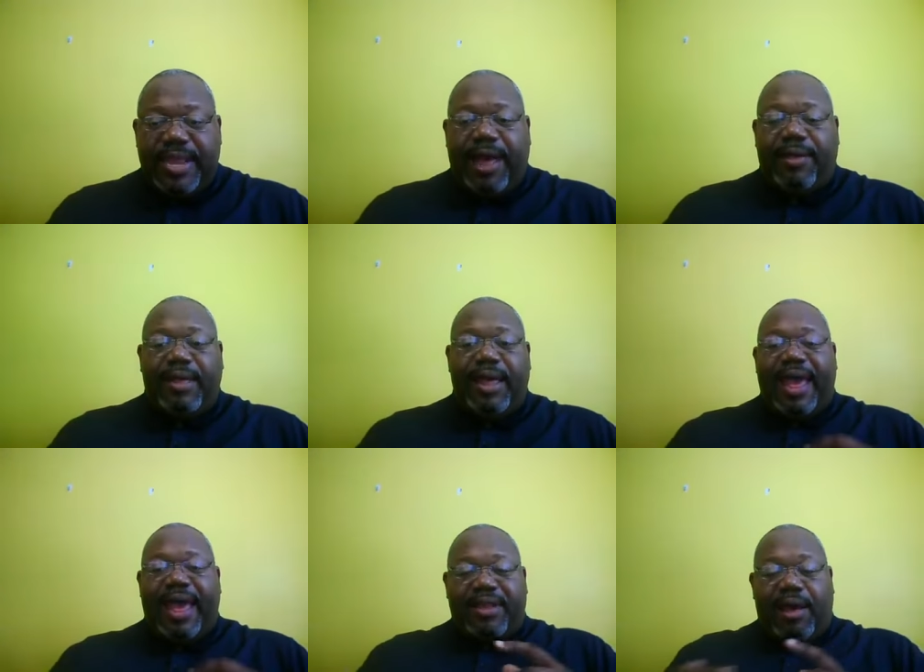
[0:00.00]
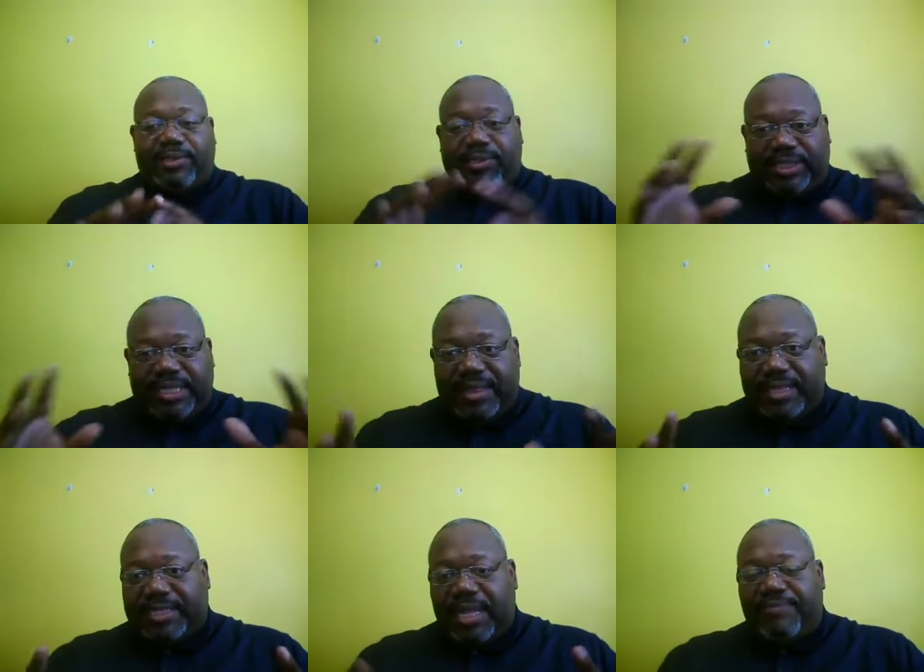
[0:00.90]
Now, I also set
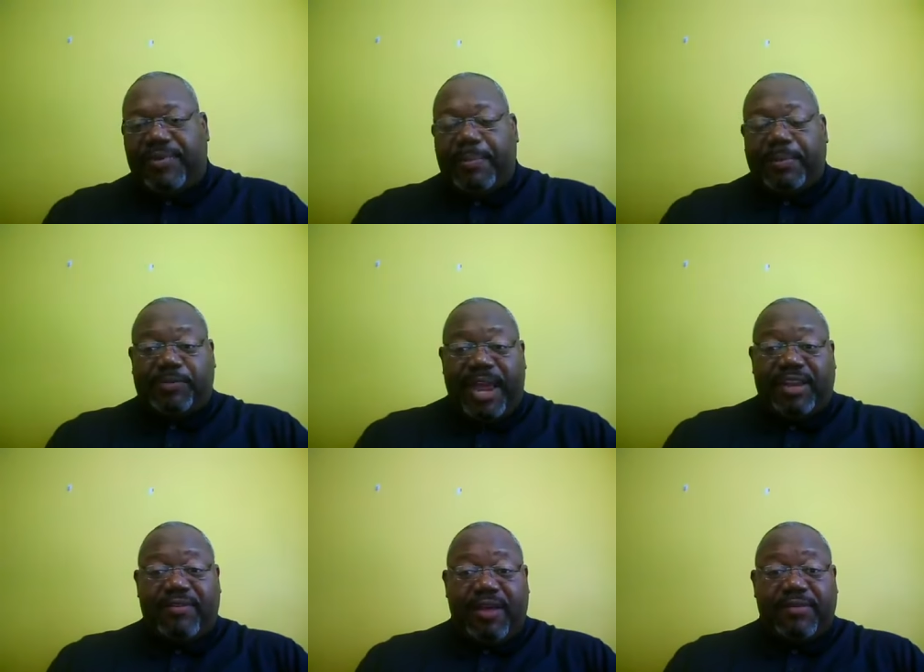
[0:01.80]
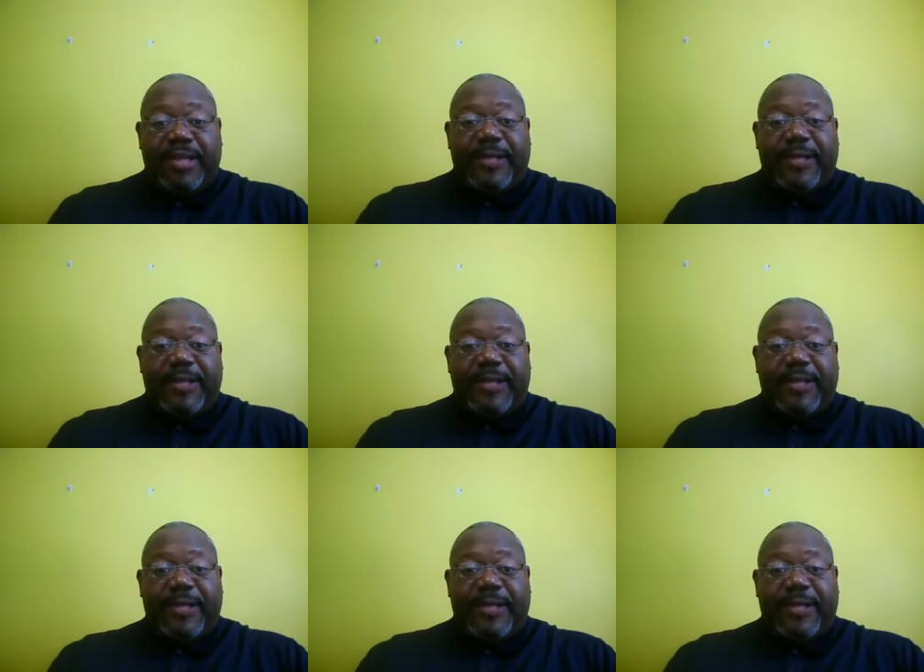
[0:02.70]
this up from the perspective of